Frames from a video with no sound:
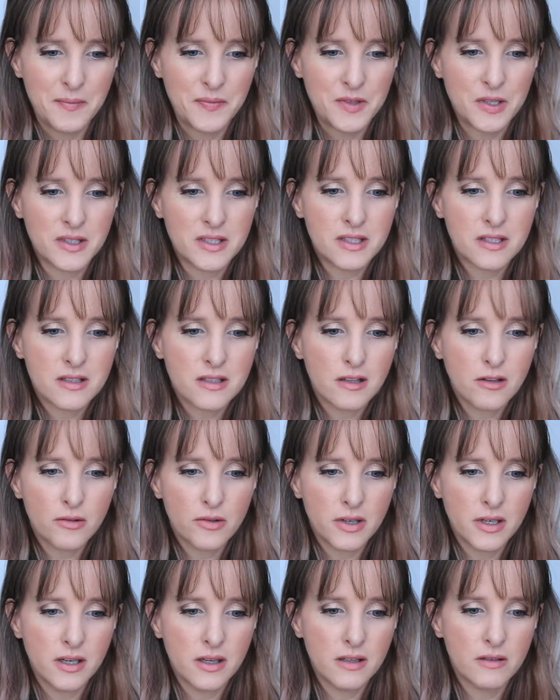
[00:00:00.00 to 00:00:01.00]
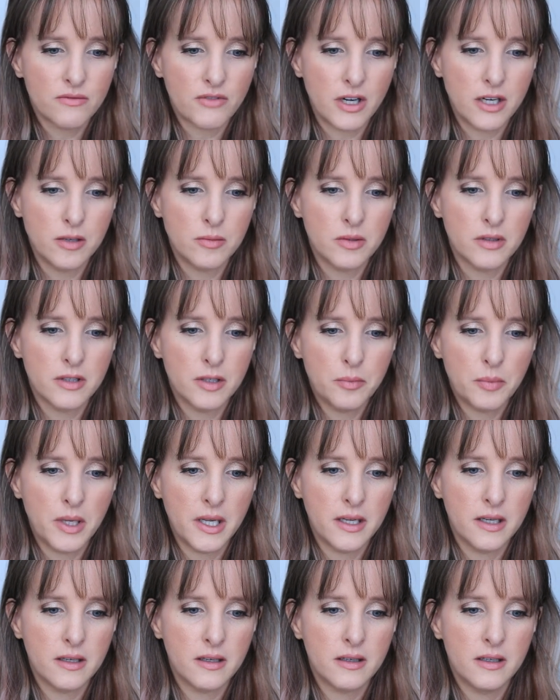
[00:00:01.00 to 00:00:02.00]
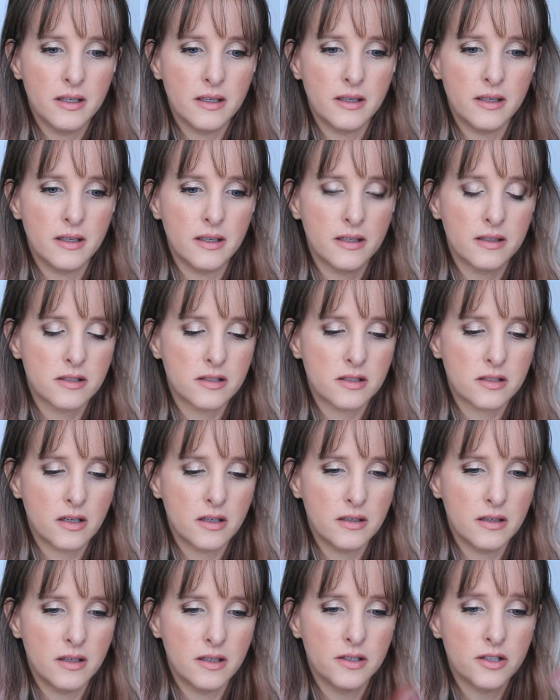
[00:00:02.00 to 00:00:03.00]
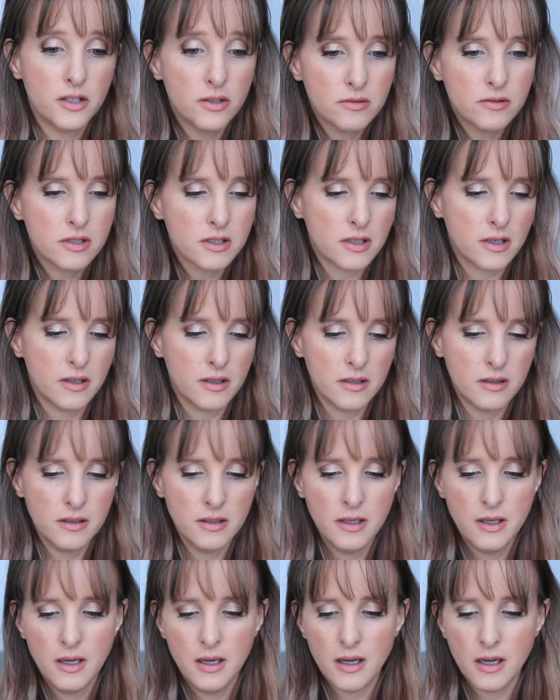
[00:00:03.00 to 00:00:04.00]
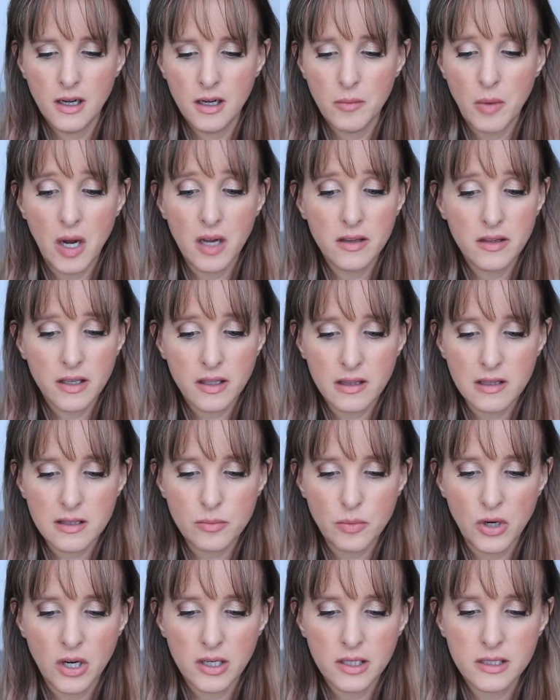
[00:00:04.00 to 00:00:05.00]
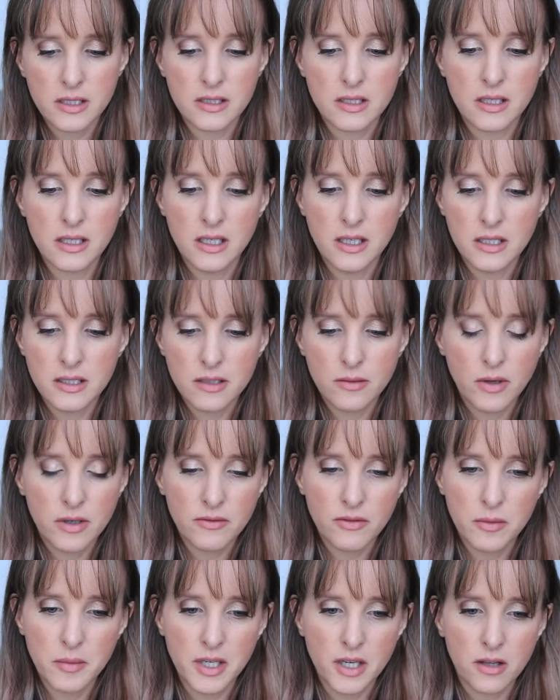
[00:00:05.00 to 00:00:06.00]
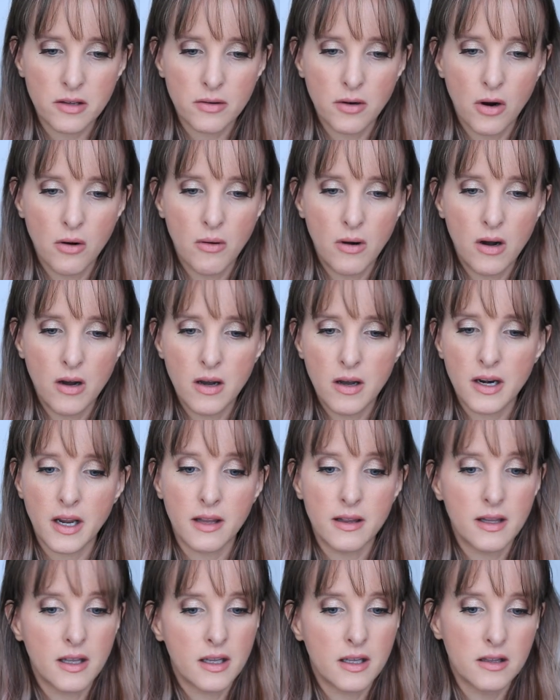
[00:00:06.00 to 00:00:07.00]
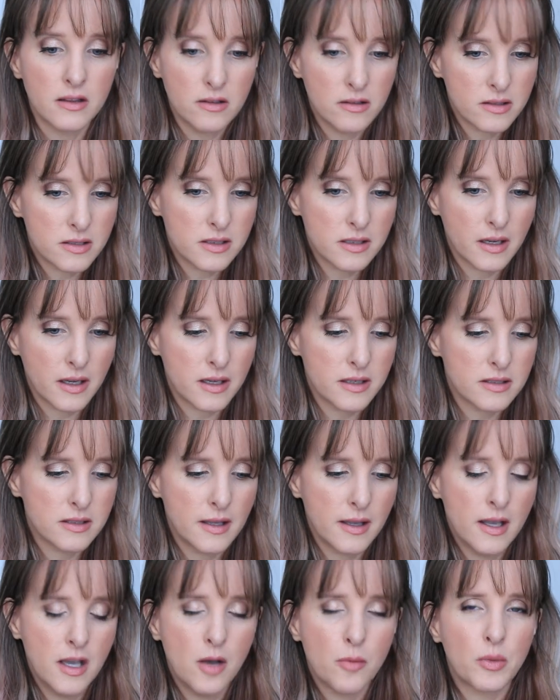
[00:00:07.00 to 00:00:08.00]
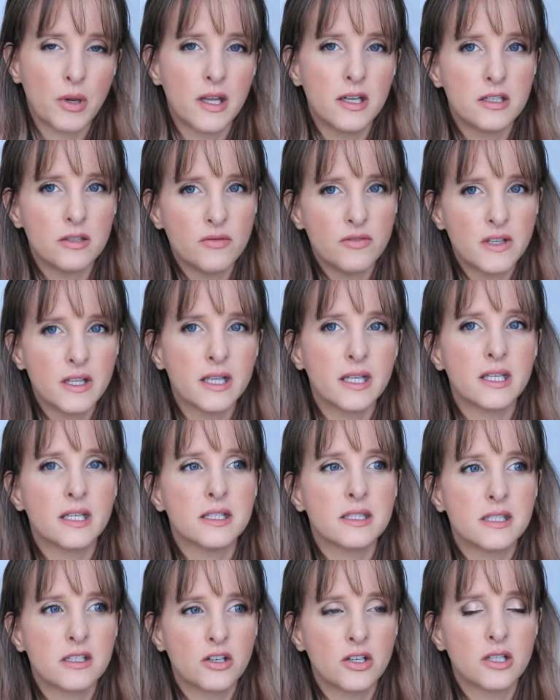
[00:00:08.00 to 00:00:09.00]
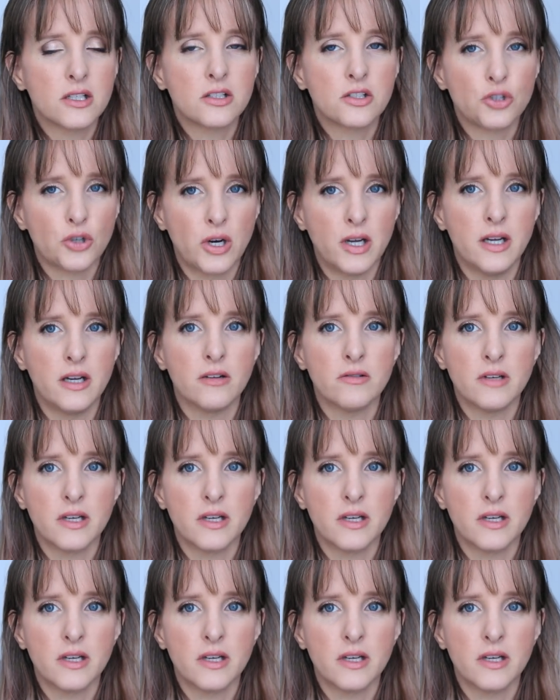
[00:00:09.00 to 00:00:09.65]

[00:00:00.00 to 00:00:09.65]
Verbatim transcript: So this is the L'Oreal Infallible Lip Paint in Nude Star. I like this product. It's an easy one for me to throw on. I think it looks nice, but I do feel like it is starting to dry out.